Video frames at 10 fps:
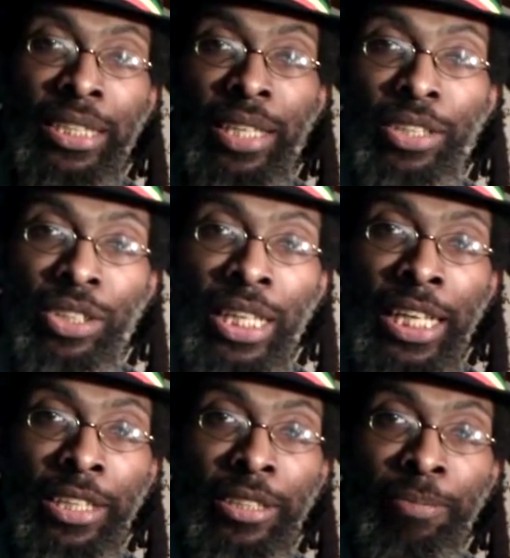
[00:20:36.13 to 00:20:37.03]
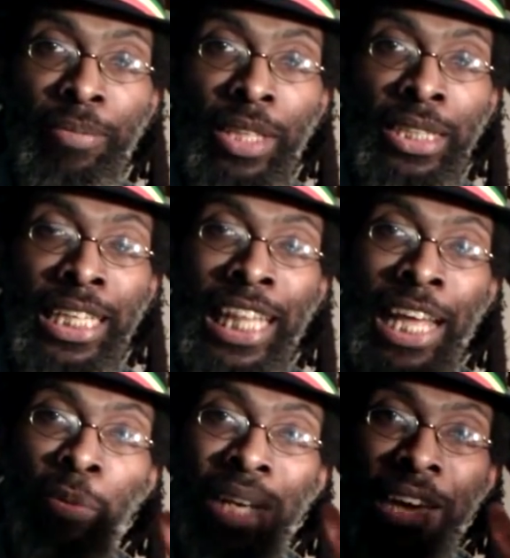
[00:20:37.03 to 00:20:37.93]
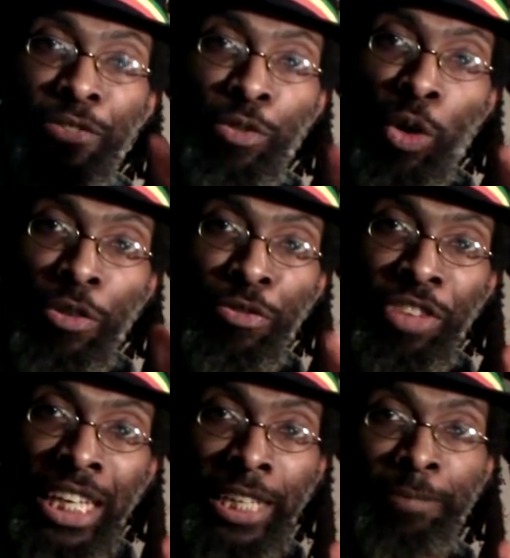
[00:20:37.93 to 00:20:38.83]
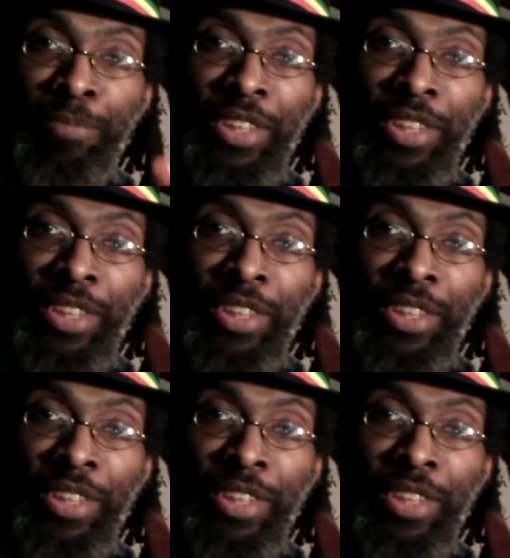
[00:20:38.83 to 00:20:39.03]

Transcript: such things. You understand? They would have forfeited